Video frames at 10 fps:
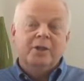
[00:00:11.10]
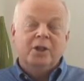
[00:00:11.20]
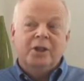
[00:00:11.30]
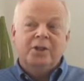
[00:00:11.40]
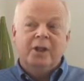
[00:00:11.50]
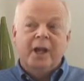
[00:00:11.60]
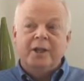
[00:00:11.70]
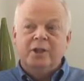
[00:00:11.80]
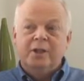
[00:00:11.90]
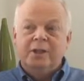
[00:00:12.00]
is just an
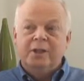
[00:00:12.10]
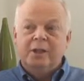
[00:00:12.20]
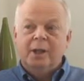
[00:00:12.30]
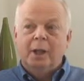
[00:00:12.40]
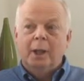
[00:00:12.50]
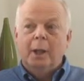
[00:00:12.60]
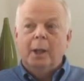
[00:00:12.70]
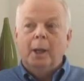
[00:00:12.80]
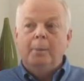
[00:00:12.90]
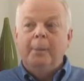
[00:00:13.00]
agent's
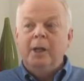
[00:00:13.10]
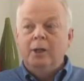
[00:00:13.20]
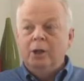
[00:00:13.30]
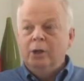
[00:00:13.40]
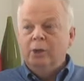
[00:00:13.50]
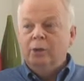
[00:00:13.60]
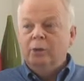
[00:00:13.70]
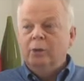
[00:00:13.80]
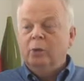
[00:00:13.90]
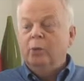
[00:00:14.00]
opinion
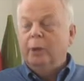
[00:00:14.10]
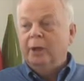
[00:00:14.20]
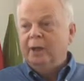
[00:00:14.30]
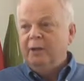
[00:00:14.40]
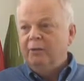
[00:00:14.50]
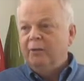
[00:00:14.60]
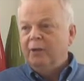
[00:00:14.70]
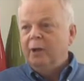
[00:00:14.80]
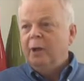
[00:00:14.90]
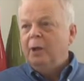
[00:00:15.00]
or belief
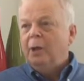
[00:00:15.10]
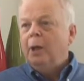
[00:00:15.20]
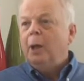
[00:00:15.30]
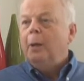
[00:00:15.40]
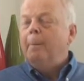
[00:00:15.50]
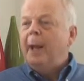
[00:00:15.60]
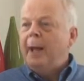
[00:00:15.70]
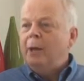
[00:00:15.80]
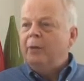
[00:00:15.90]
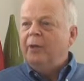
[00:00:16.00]

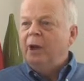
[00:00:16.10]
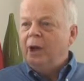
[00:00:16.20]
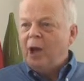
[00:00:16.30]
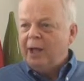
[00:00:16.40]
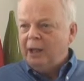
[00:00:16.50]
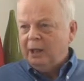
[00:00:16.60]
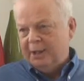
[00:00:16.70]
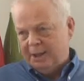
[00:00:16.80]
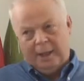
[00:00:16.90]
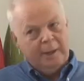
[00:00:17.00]
about the
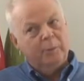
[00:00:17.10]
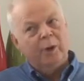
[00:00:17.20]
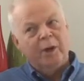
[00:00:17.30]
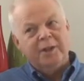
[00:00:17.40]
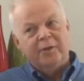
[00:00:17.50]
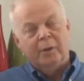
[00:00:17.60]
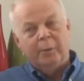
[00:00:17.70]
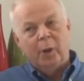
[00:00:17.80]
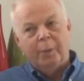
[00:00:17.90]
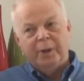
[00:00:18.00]
likely selling price of a
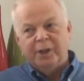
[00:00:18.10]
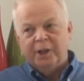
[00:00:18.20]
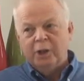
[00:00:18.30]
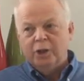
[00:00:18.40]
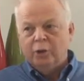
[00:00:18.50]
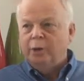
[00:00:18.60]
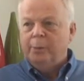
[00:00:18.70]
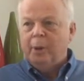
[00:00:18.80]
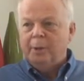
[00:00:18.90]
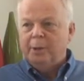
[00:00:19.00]
property should the
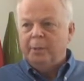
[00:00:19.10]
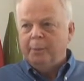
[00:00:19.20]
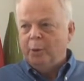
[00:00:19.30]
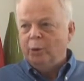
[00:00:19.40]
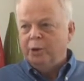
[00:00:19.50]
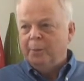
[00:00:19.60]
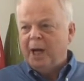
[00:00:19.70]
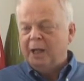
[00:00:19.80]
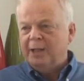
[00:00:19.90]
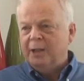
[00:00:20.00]
property be put to
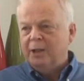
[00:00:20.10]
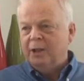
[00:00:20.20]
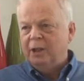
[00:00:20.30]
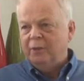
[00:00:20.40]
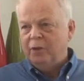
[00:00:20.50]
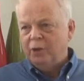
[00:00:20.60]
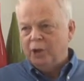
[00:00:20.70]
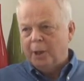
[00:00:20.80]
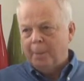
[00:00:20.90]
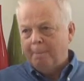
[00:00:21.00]
market in the near
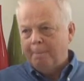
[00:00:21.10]
future.